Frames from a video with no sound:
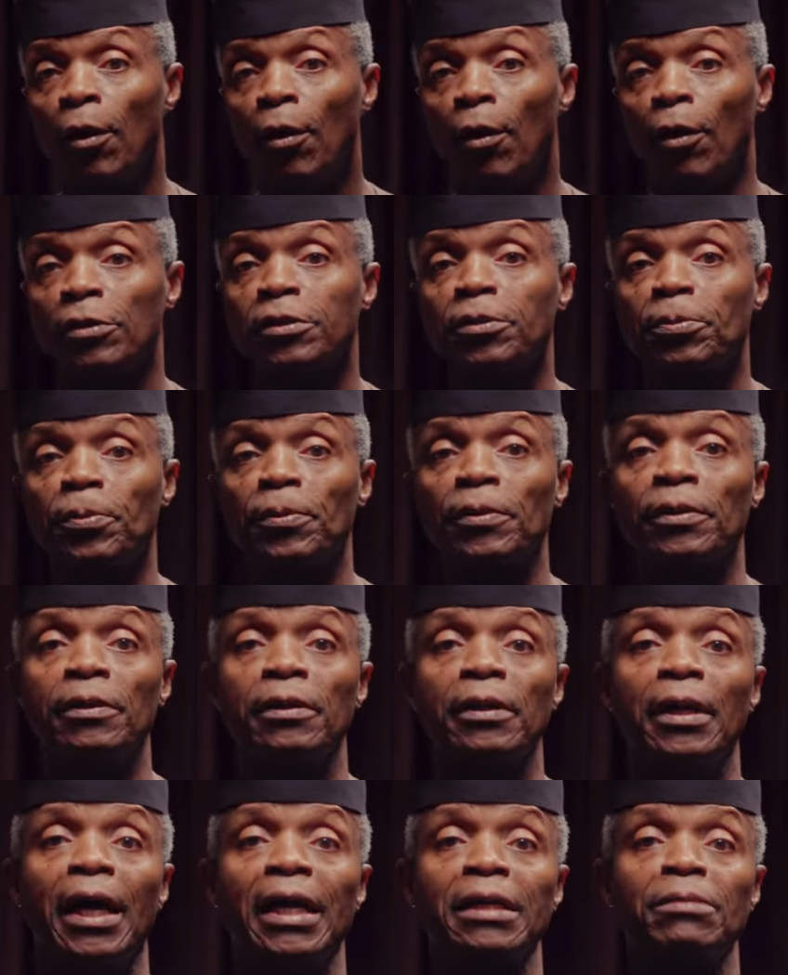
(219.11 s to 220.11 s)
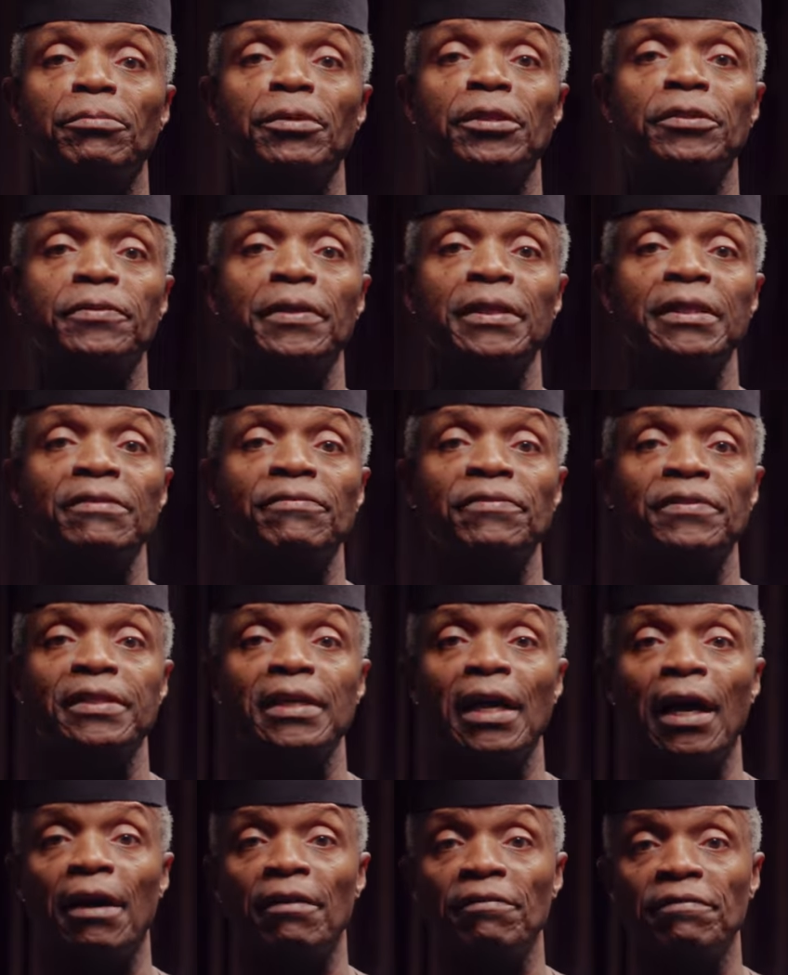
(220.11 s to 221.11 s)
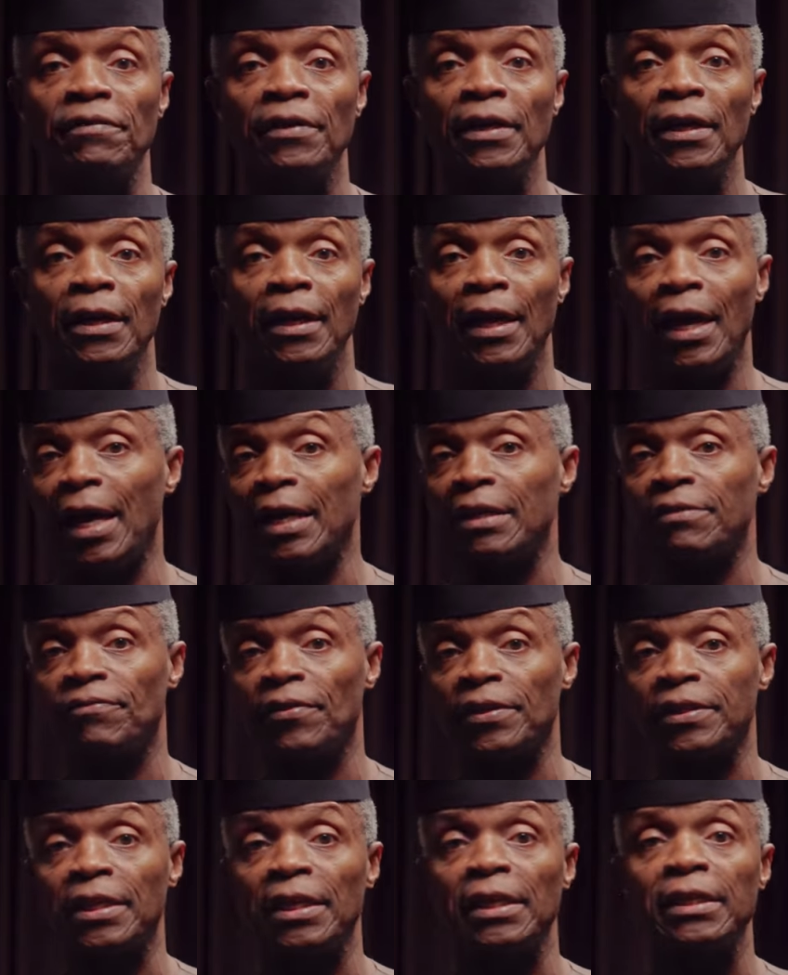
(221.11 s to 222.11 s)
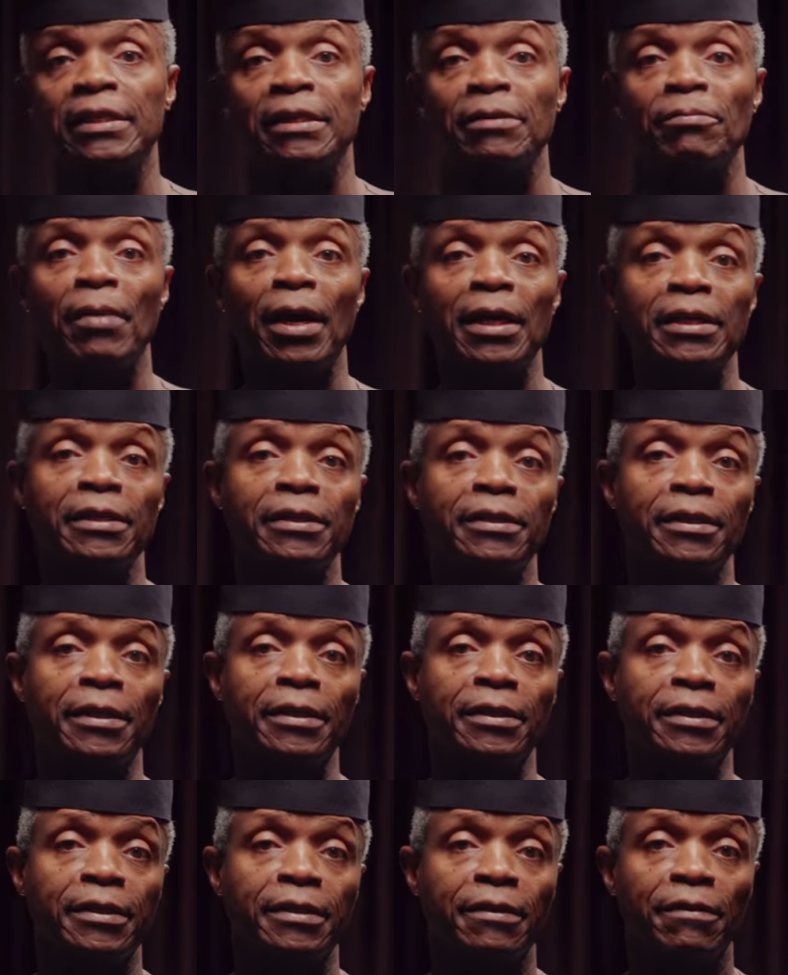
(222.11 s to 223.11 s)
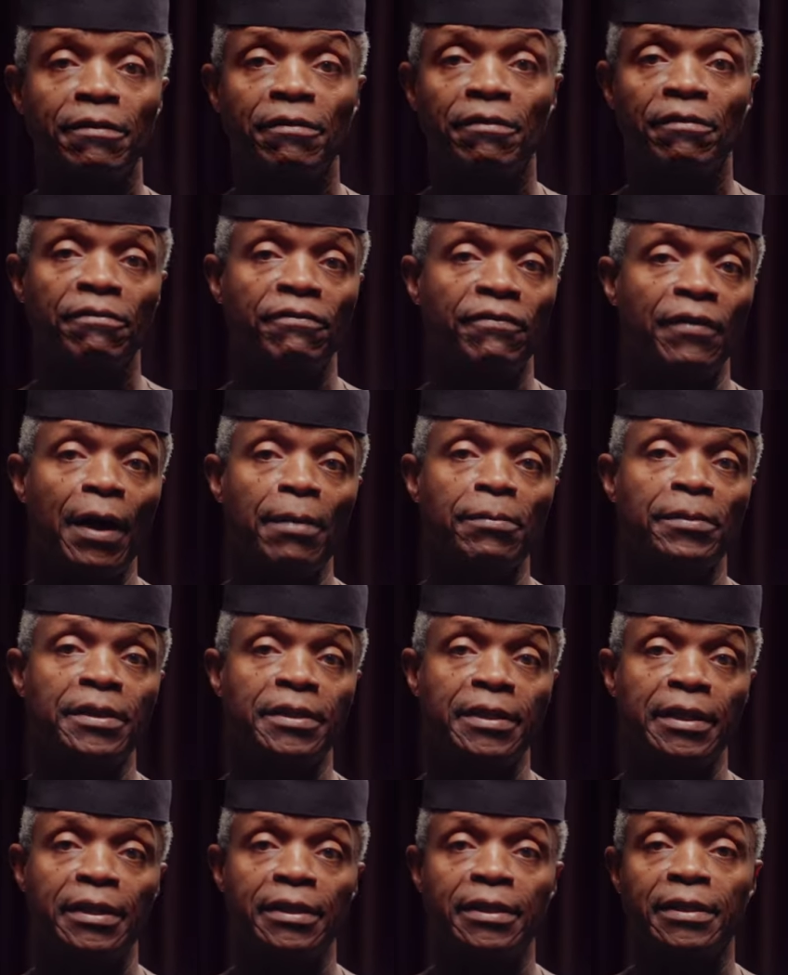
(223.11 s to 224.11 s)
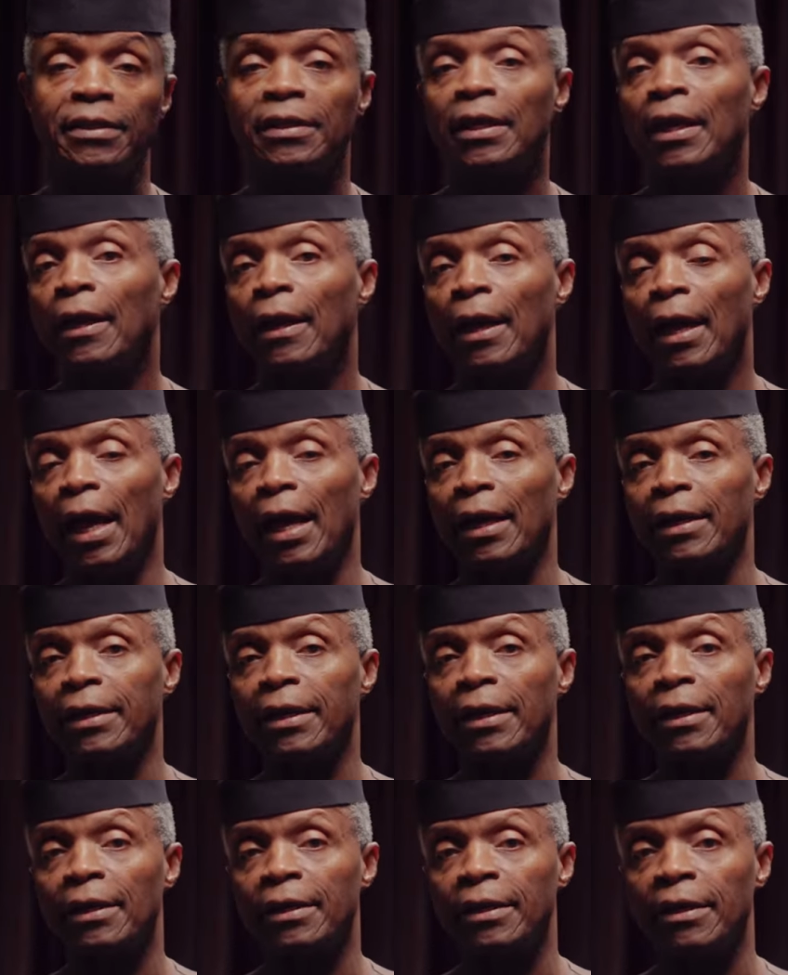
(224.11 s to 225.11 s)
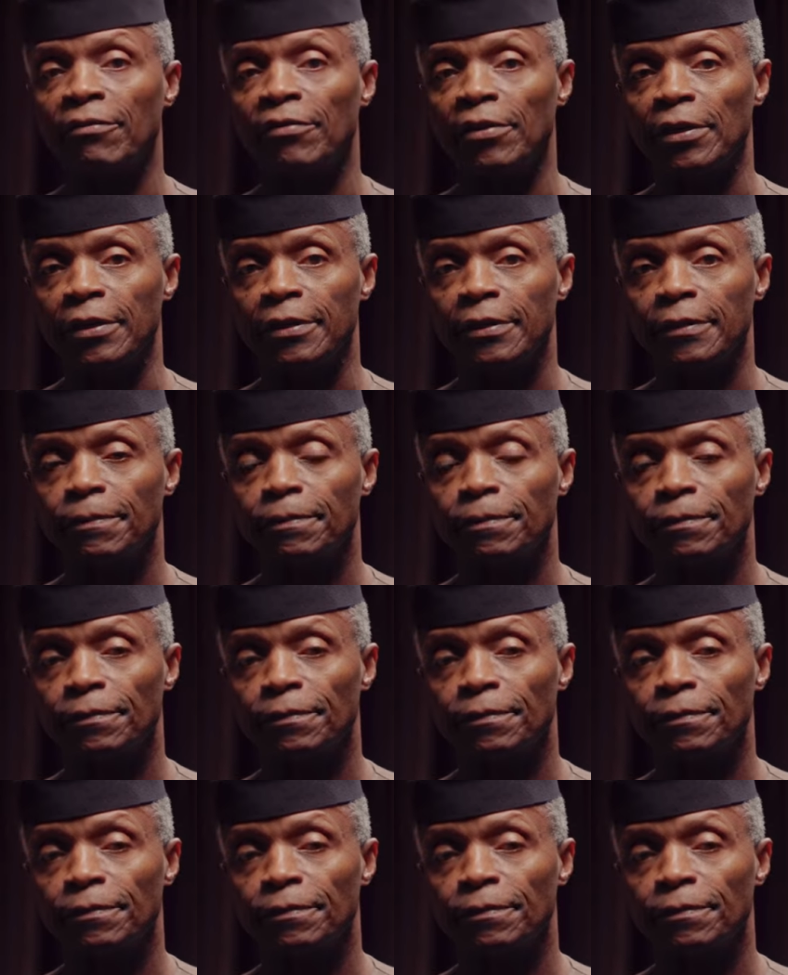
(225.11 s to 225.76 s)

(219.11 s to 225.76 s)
hospital administrative staff and facility managers, pharmacists and caregivers.